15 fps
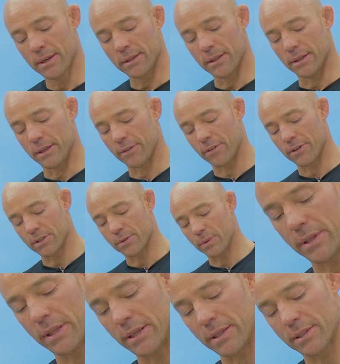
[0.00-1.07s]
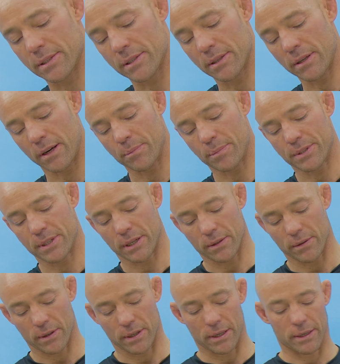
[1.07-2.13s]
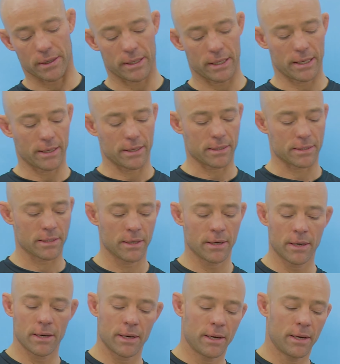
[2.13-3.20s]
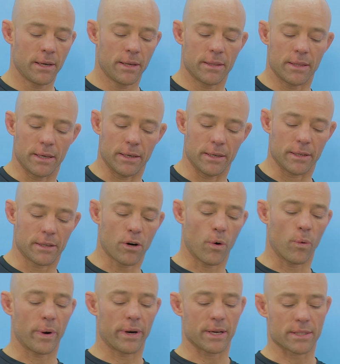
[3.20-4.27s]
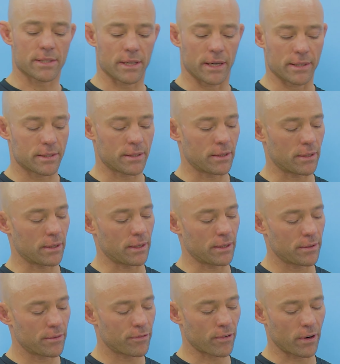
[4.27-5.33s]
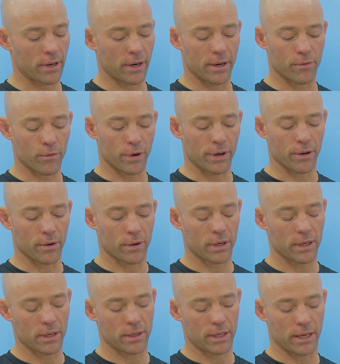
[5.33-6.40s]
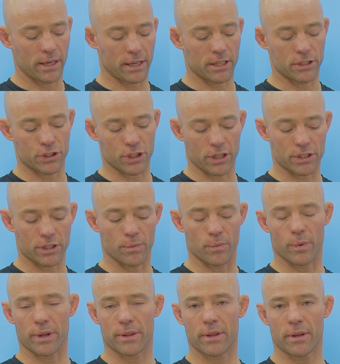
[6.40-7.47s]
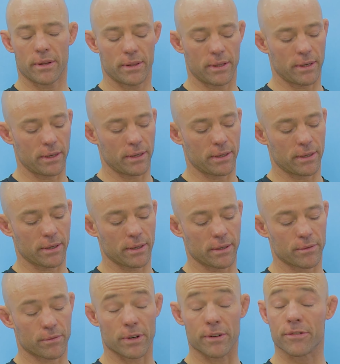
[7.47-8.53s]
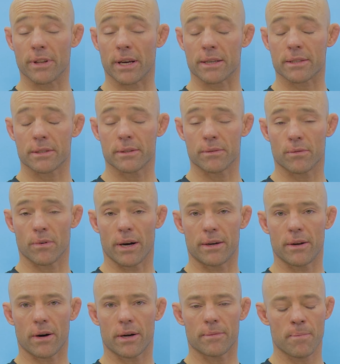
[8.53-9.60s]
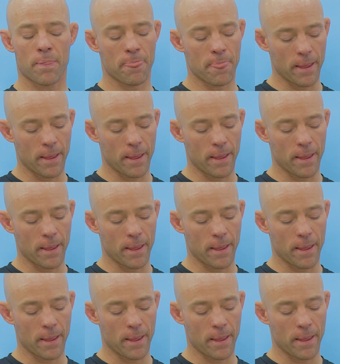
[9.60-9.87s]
The difference with this particular gun is the co-witness sights in the front and rear in conjunction with the reflex red dot